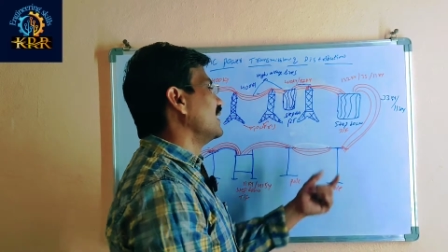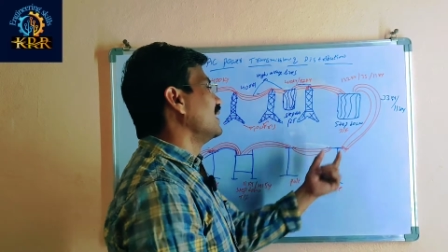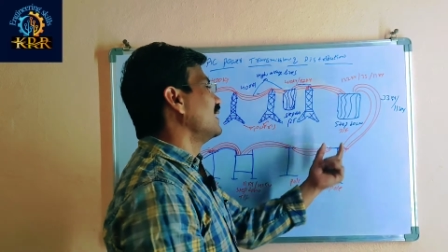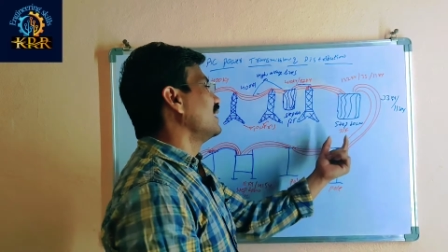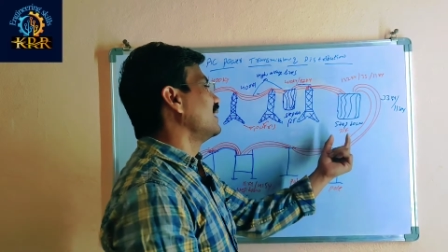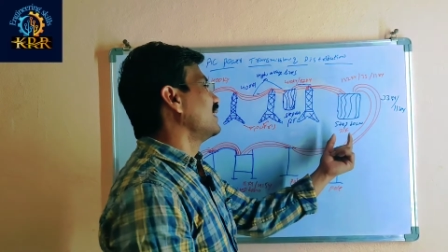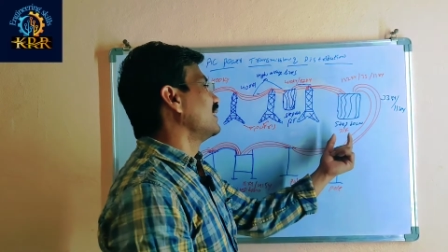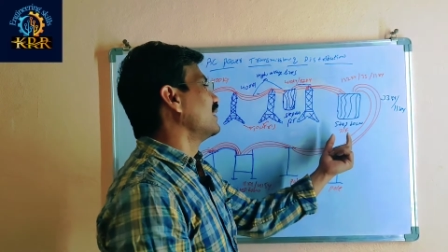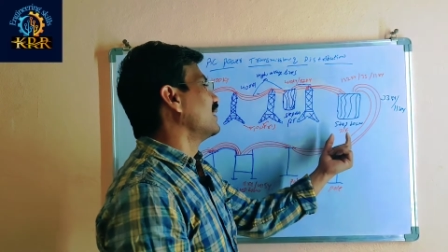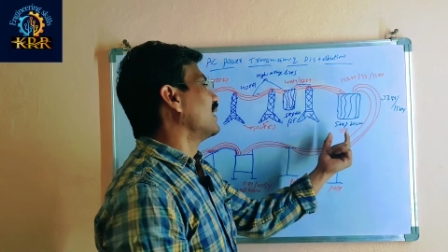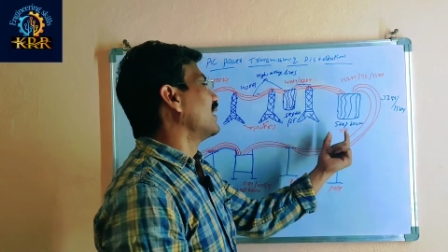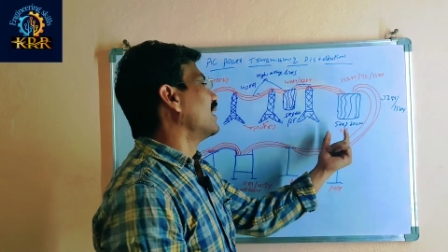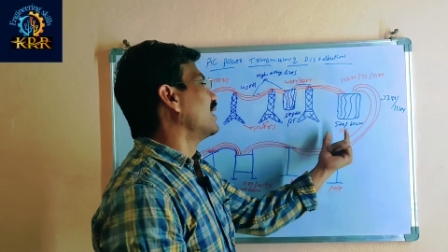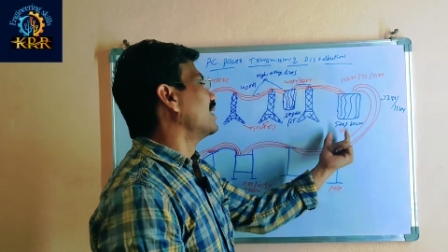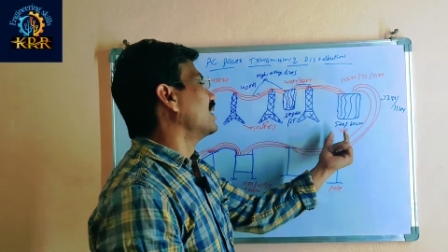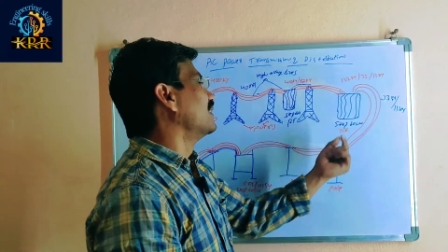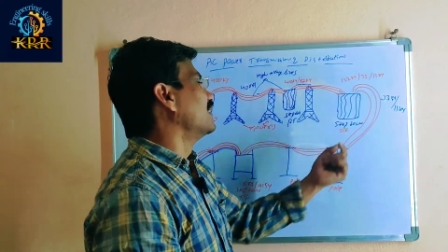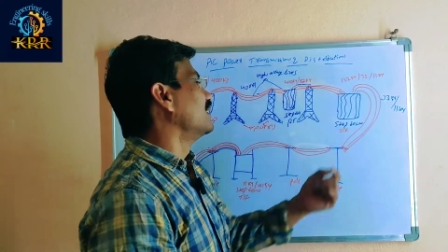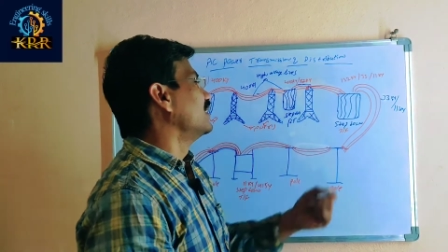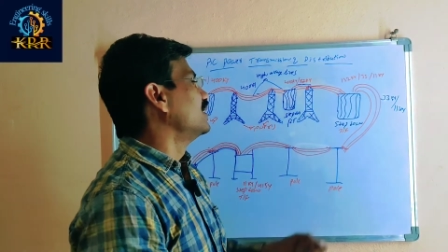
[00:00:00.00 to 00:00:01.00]
In
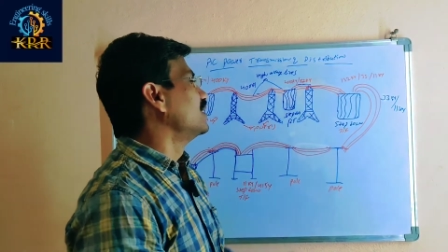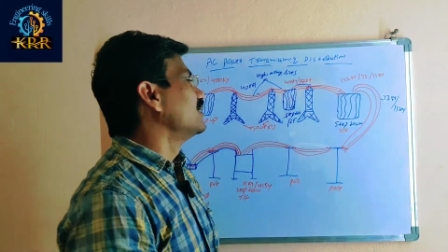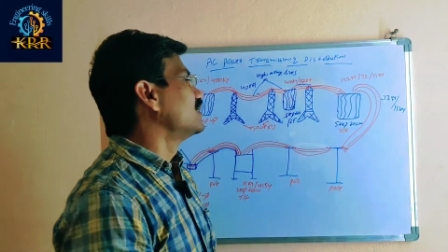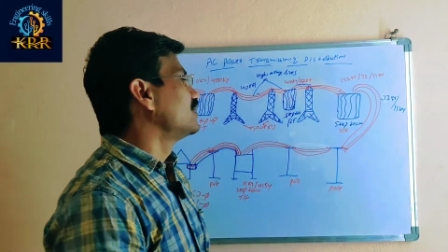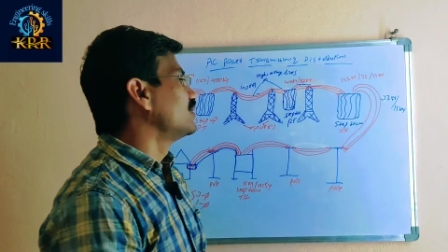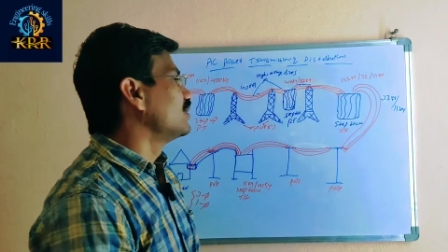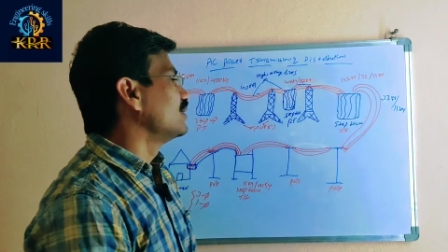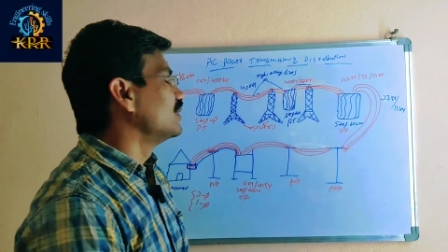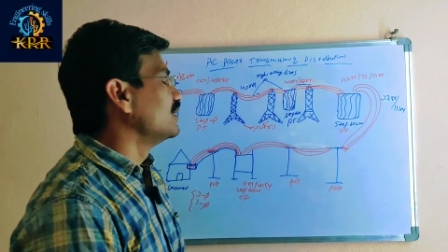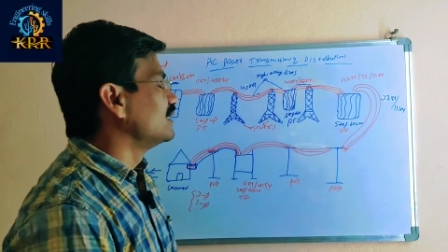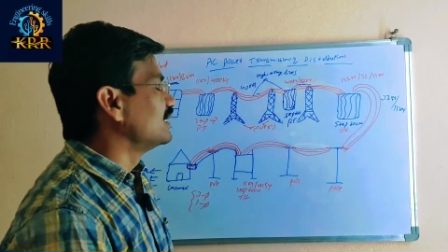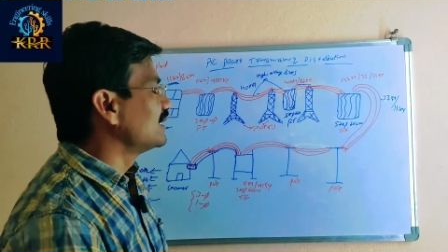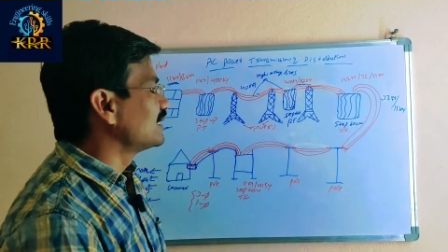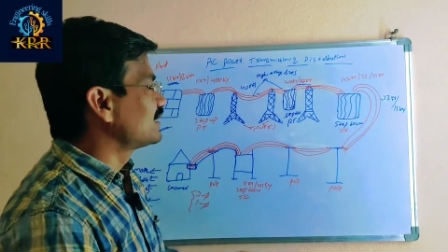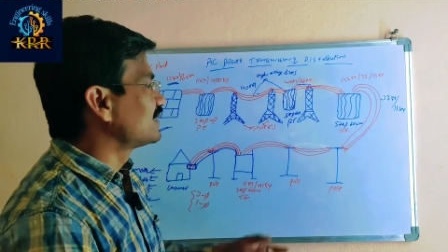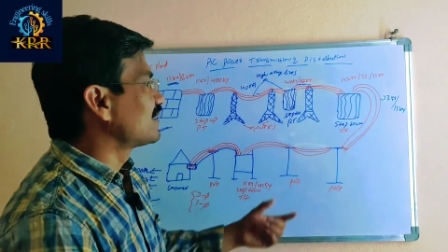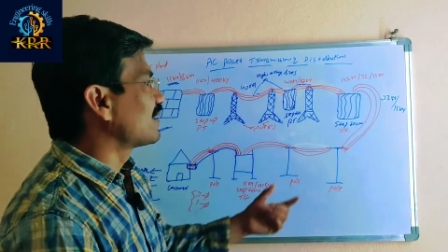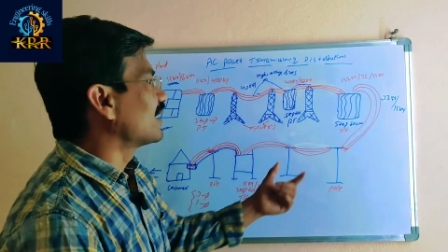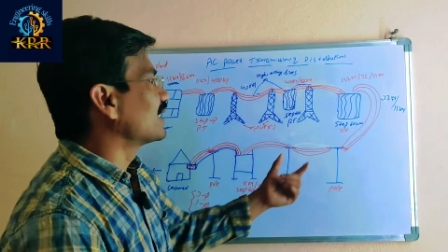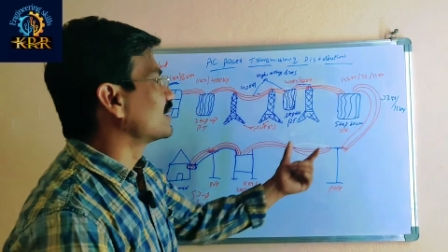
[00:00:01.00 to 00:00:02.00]
uh, this,
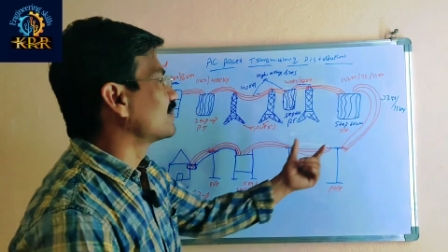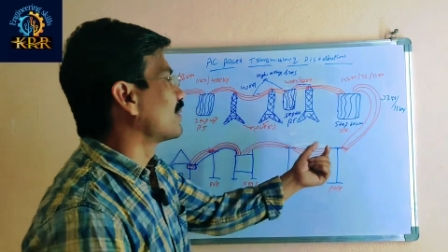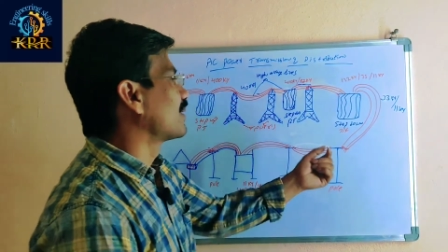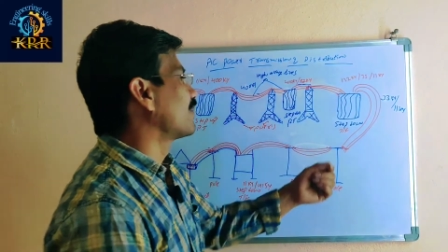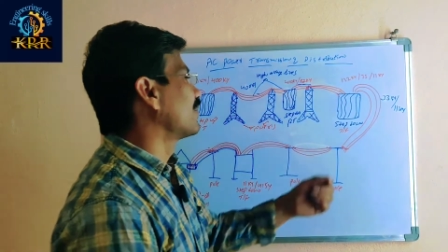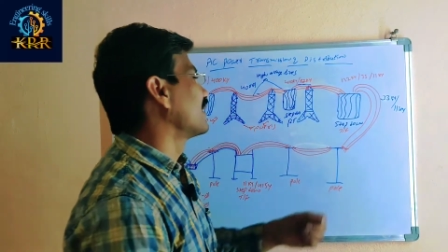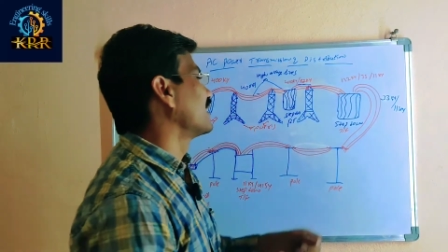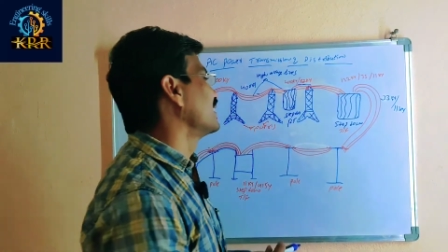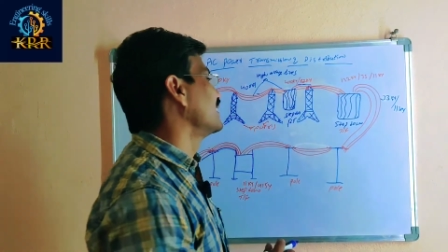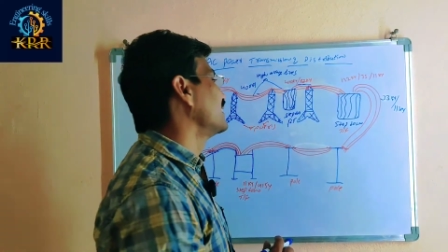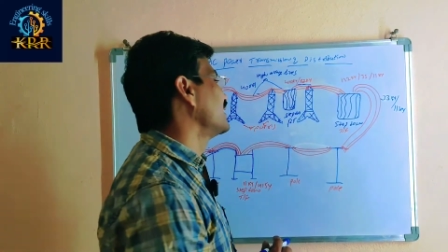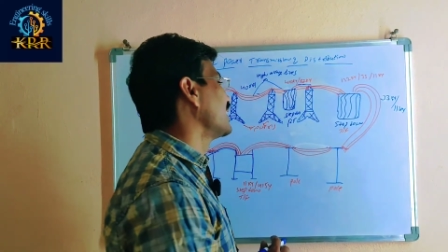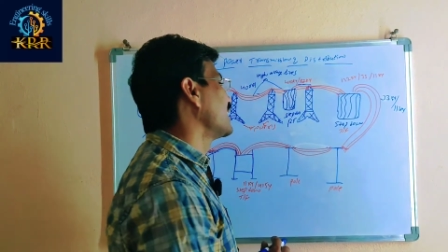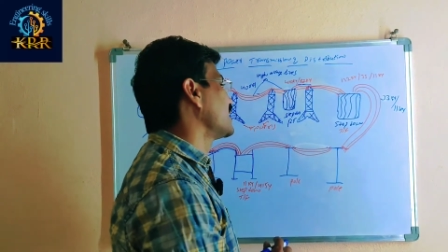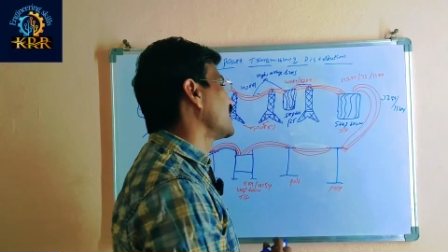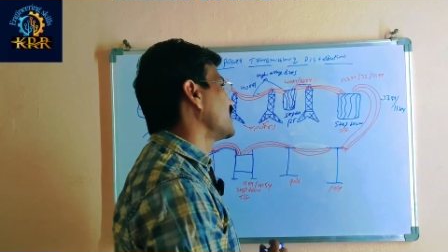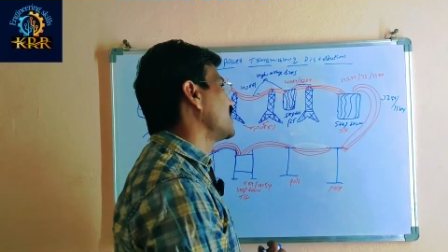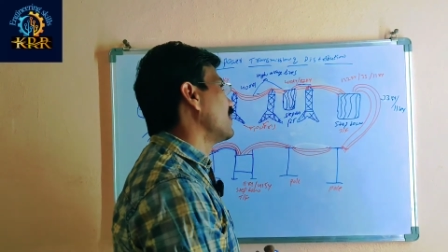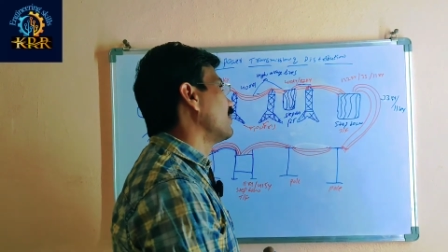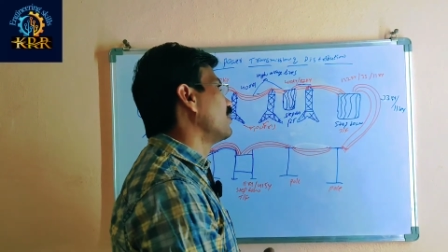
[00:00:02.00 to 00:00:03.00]
this transformer is
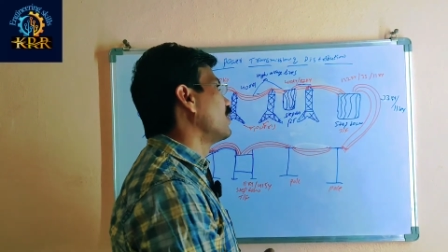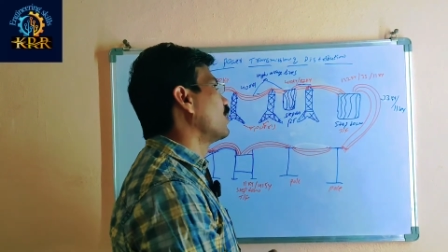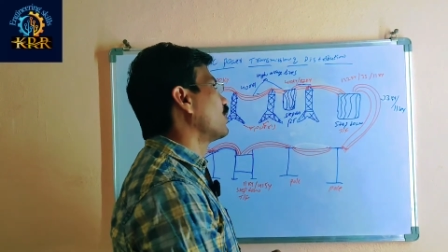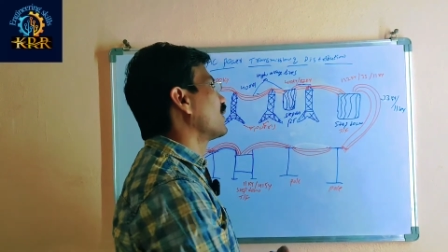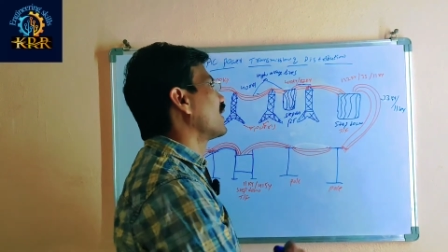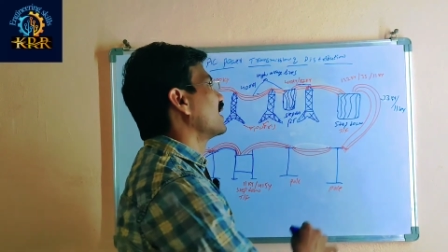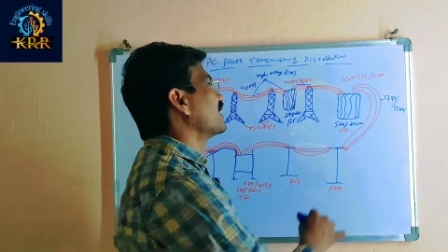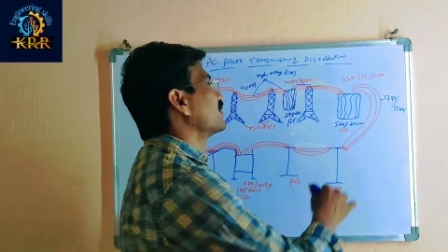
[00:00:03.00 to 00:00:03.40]
the step down